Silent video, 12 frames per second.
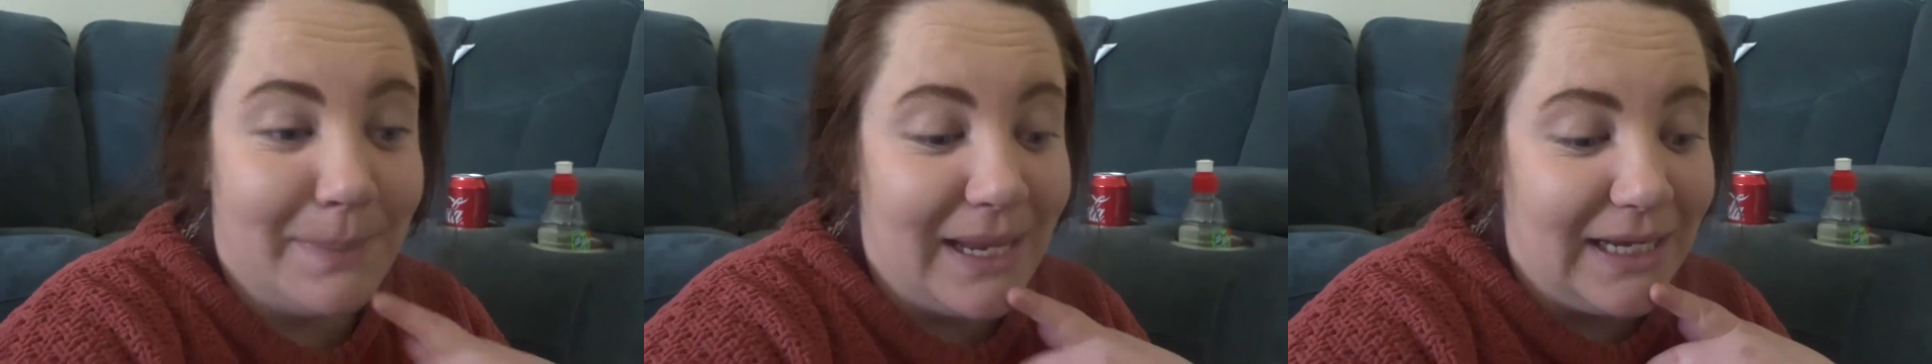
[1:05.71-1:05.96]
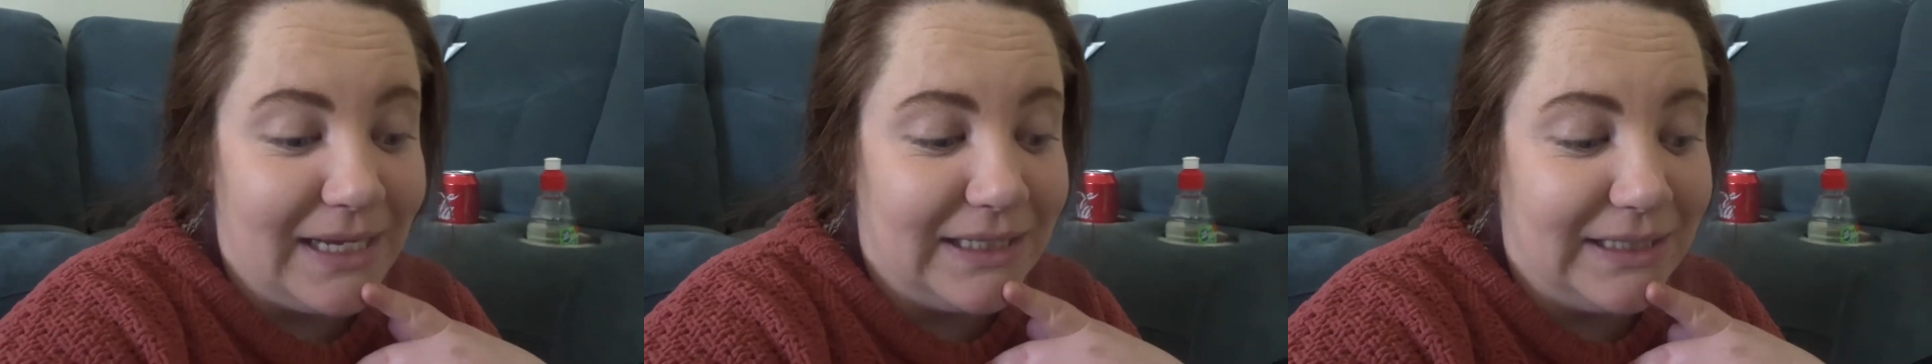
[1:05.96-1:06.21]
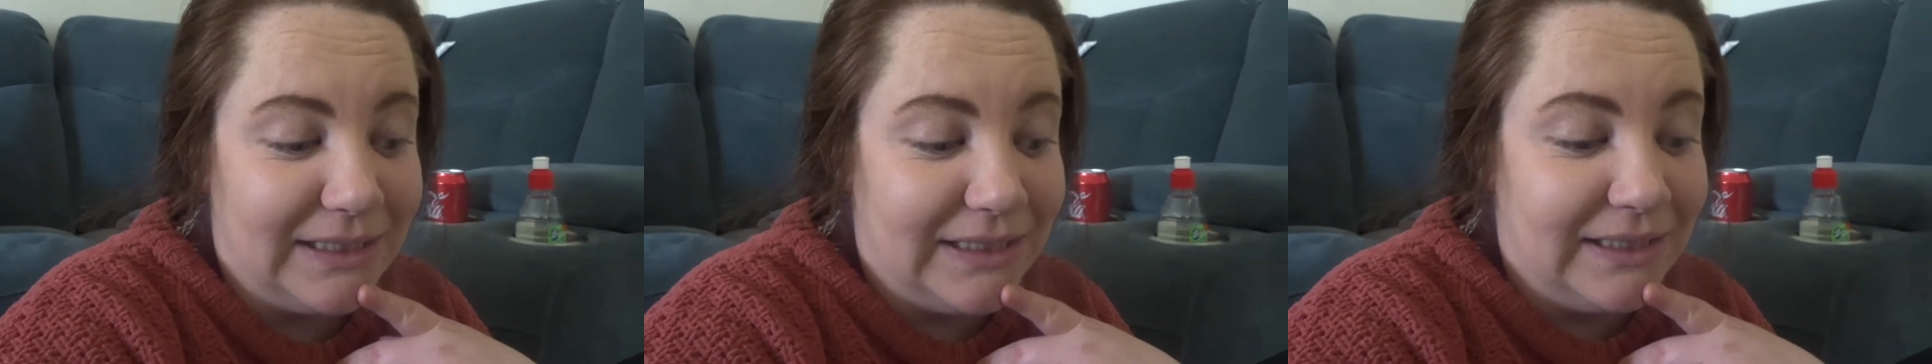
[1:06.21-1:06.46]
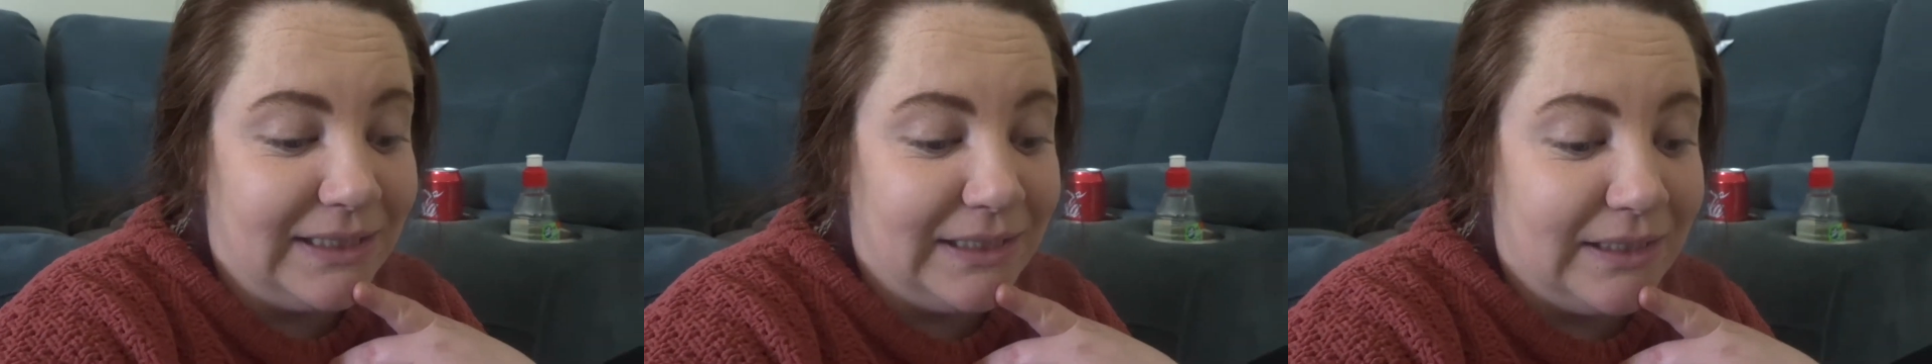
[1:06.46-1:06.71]
peek
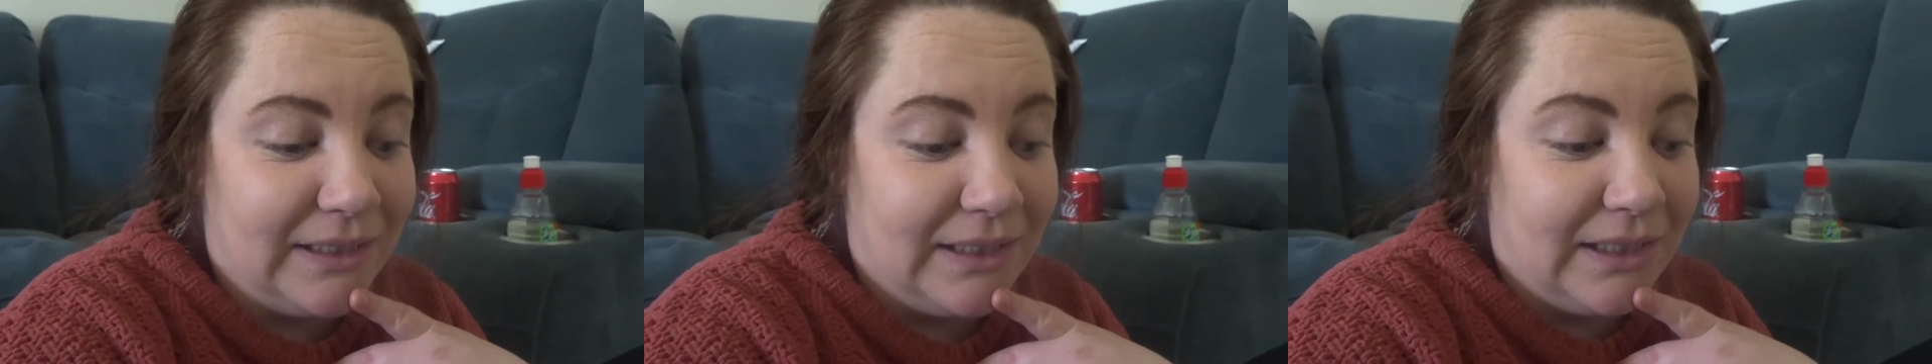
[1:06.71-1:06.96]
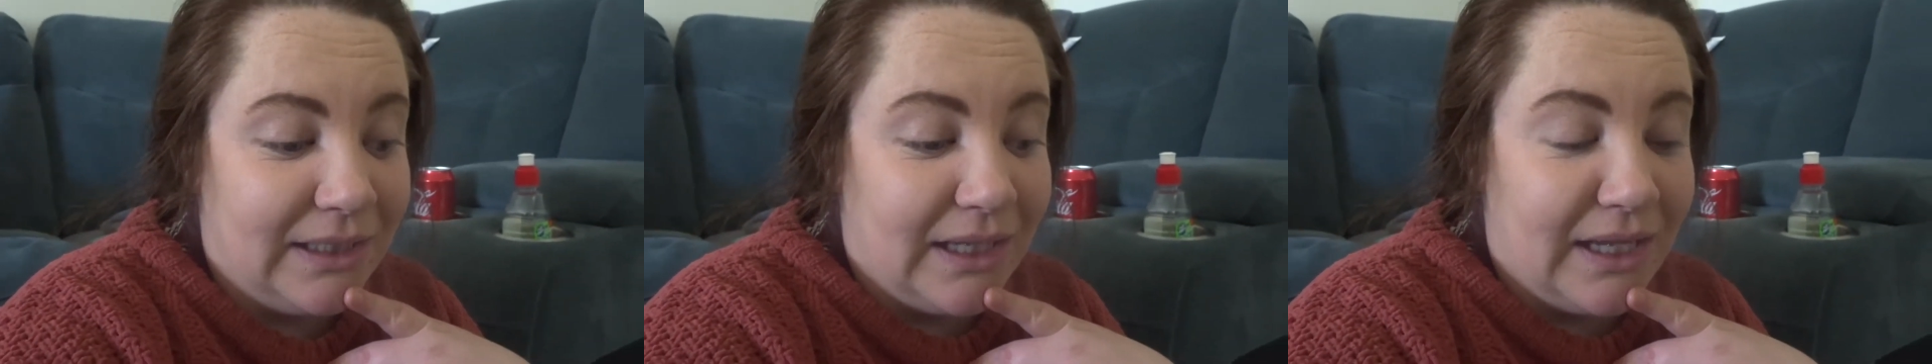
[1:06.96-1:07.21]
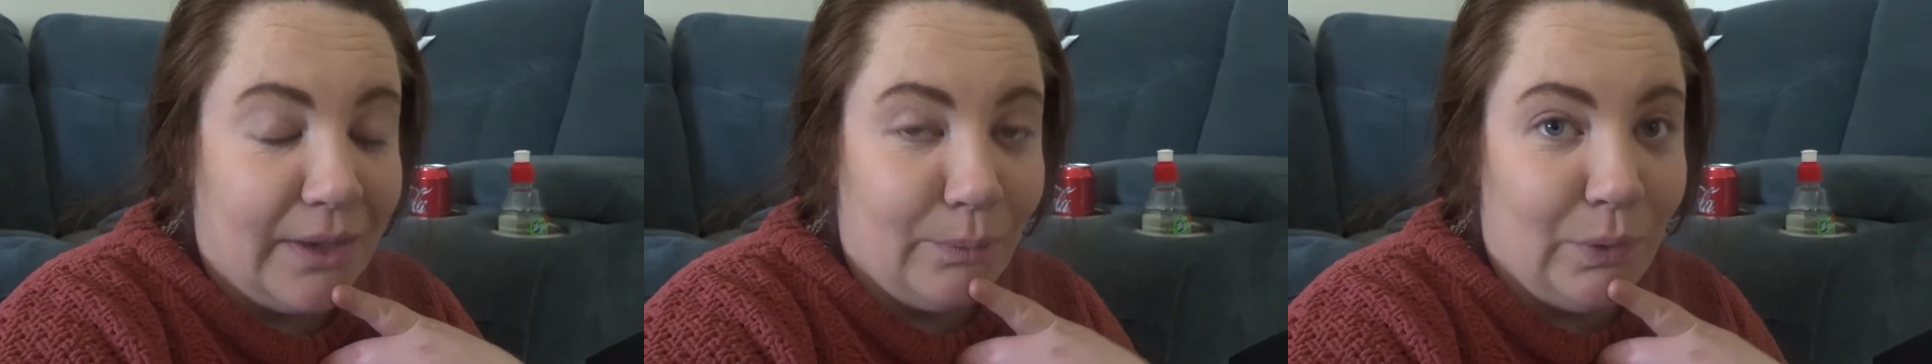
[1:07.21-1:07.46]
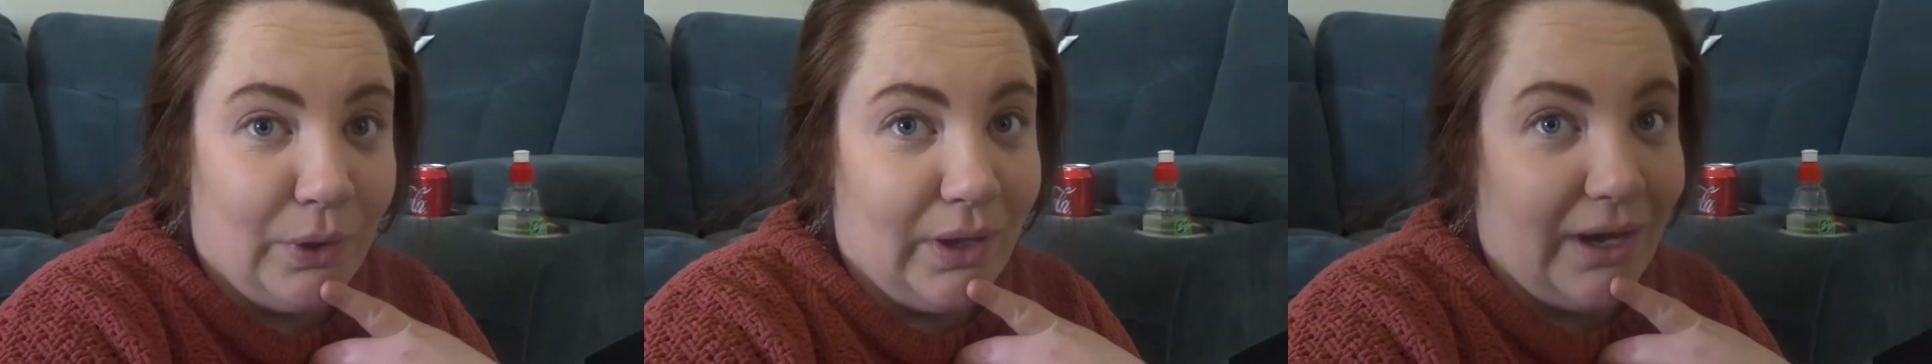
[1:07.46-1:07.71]

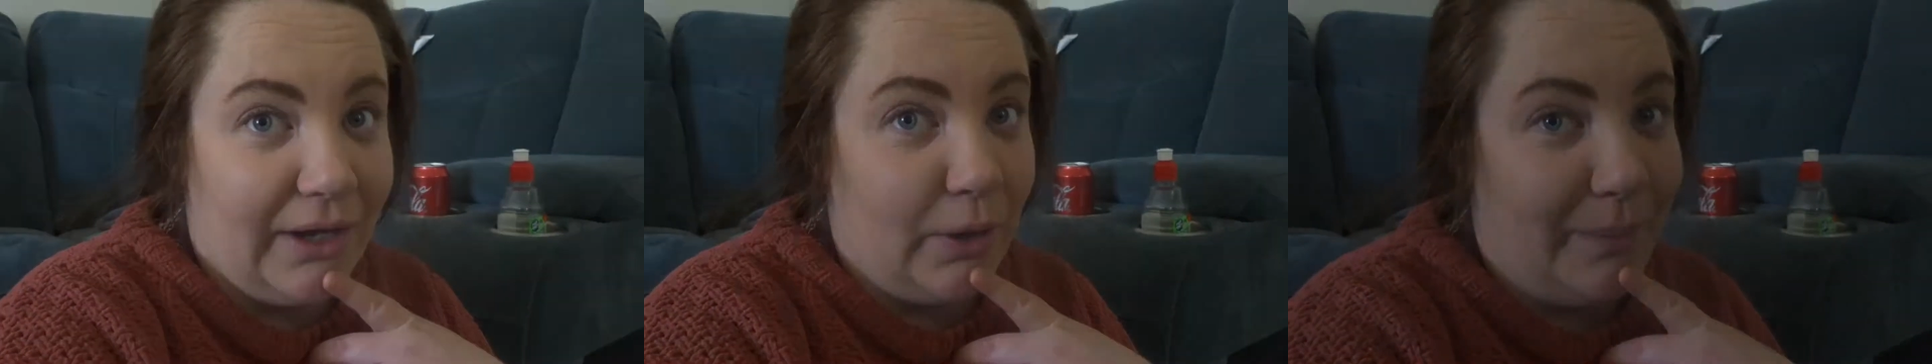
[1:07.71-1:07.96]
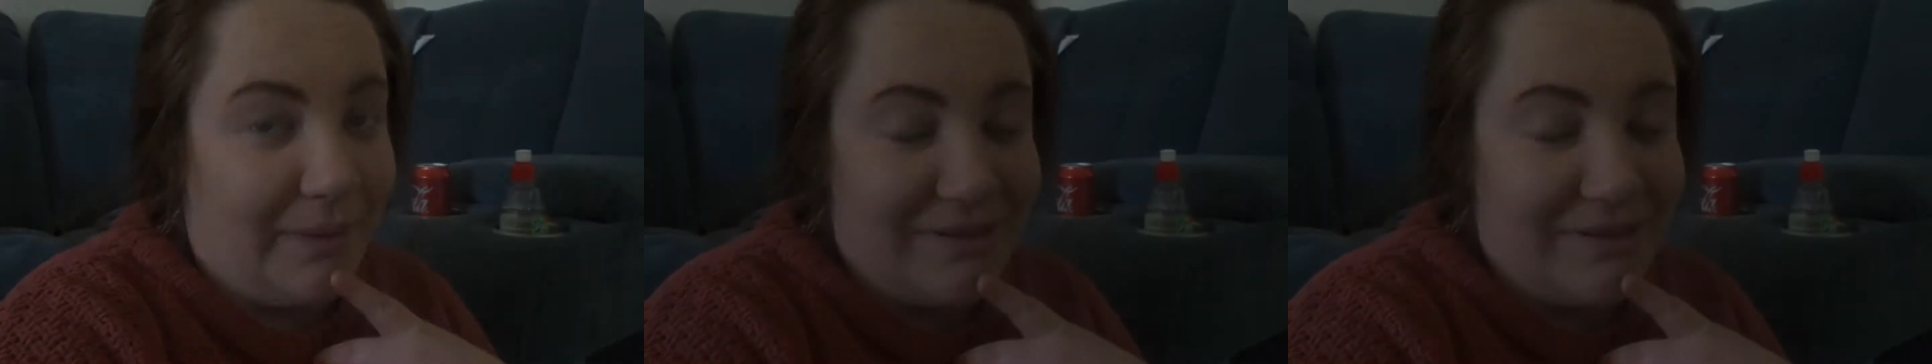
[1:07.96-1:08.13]
at what I got my